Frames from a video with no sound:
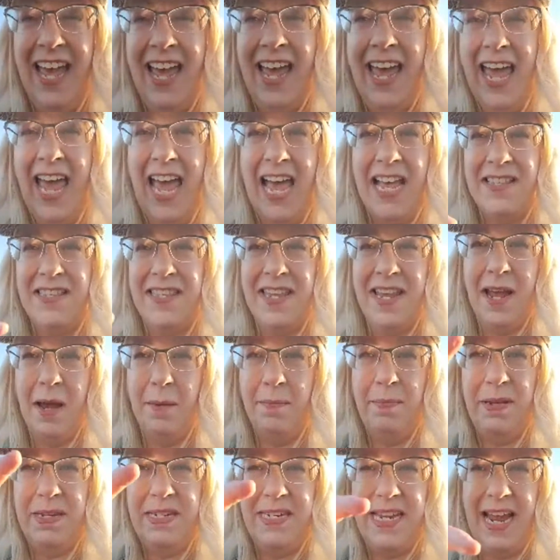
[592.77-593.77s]
as the up
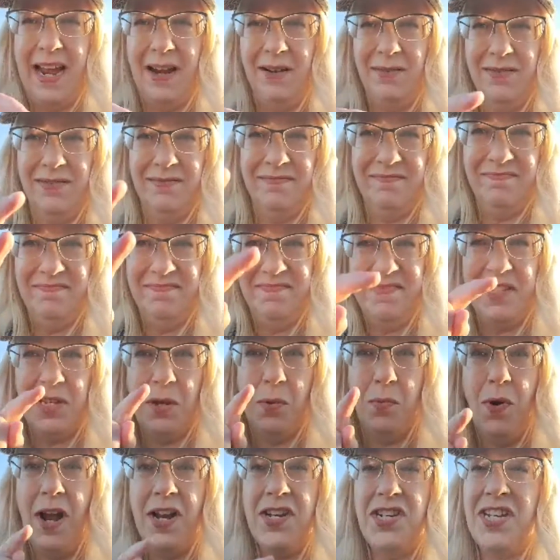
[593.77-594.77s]
and down. So
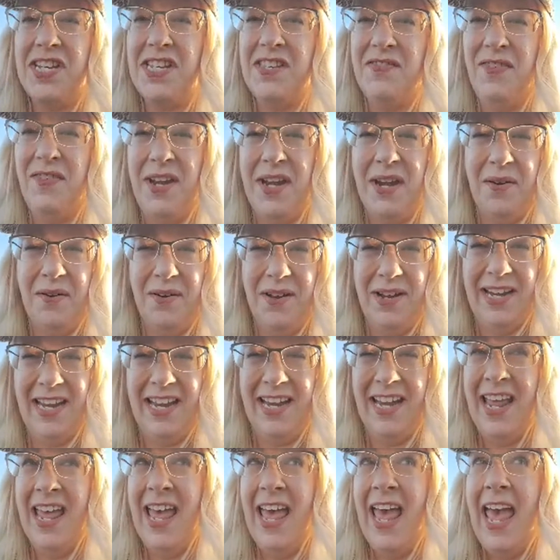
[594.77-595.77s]
watch his video on it,
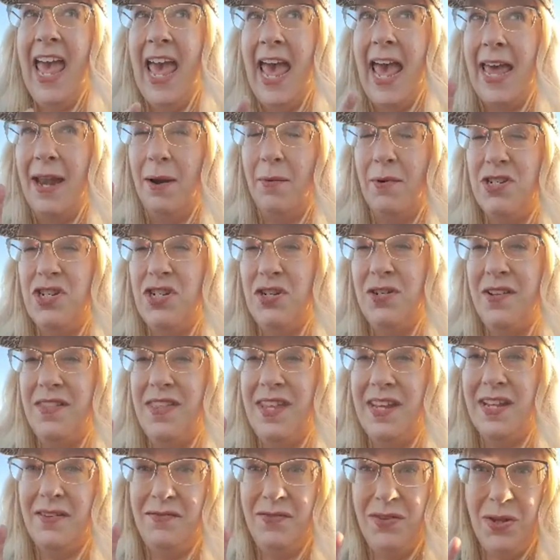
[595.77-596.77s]
and I want you to think
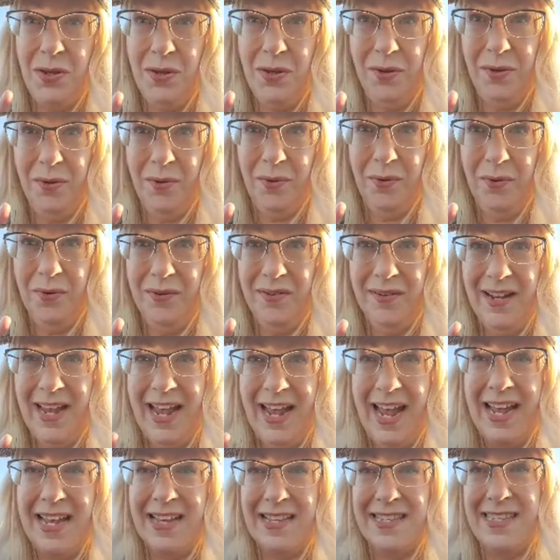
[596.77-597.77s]
of you
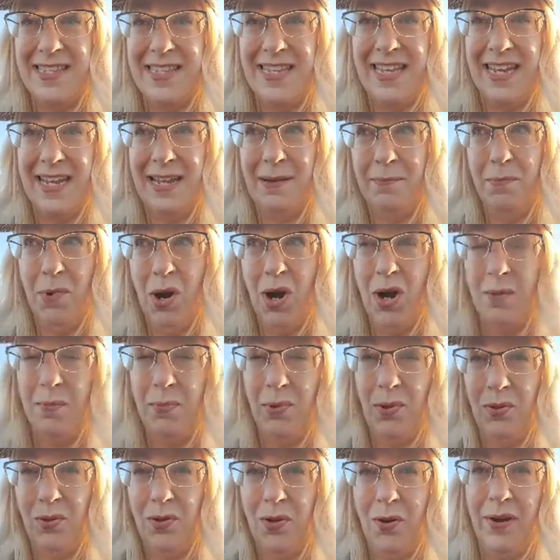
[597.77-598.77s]
as the marble
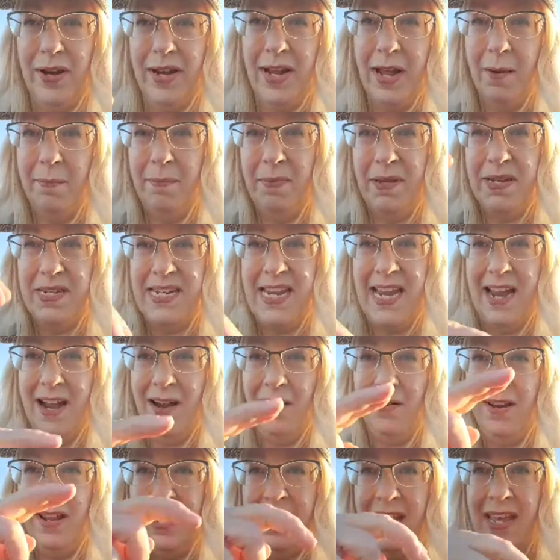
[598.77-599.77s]
going up and down,
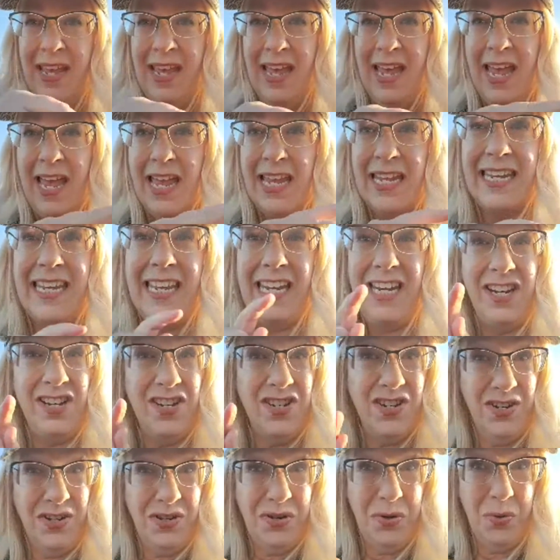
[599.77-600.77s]
getting to
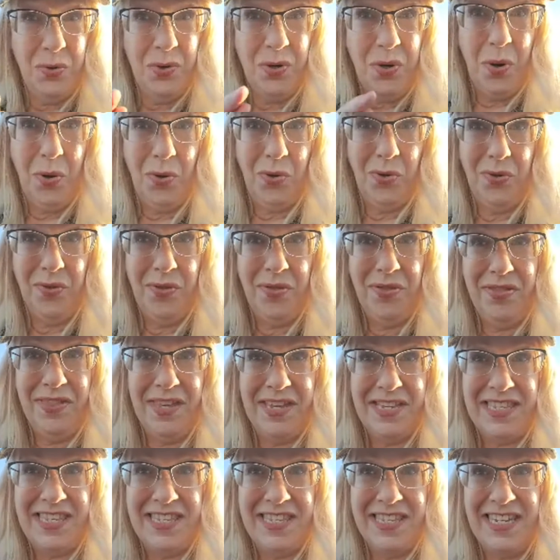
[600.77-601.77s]
your goal
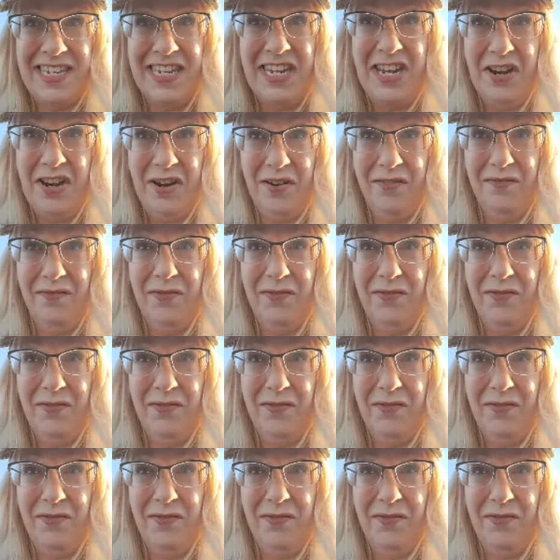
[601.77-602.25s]
this year. For